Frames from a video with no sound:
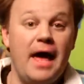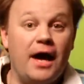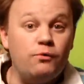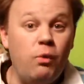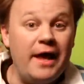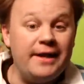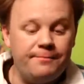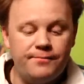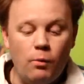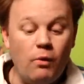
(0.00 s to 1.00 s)
And when,
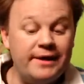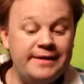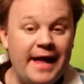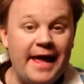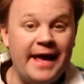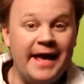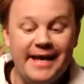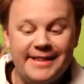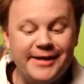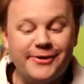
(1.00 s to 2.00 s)
one day,
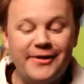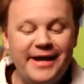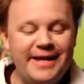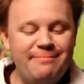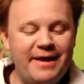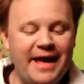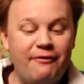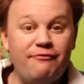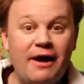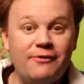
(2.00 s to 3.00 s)
the greedy bee
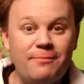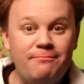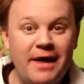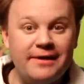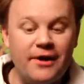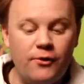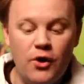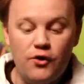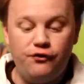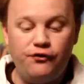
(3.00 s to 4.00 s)
found a meadow
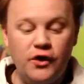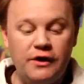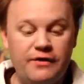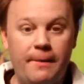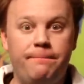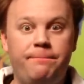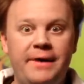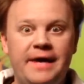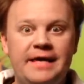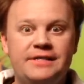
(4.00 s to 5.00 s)
full of the
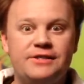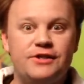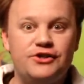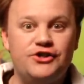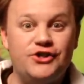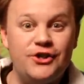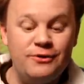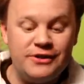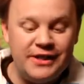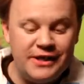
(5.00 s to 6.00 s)
biggest,
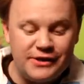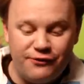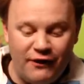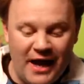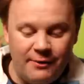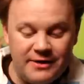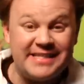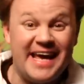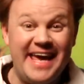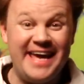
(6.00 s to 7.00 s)
juiciest
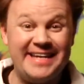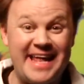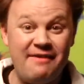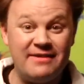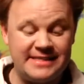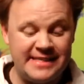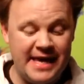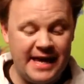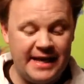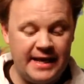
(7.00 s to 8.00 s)
flowers he had ever
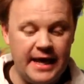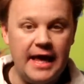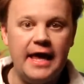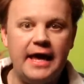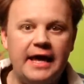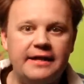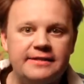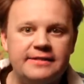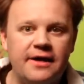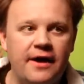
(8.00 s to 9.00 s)
seen, he
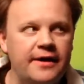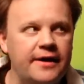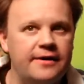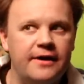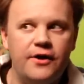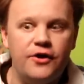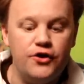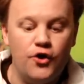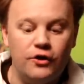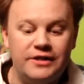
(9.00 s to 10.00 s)
decided
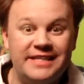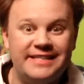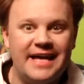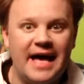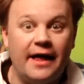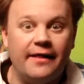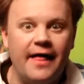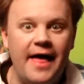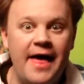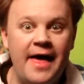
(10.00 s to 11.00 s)
not to
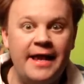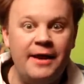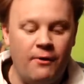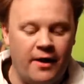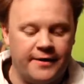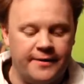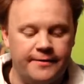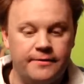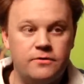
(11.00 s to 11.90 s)
tell anyone.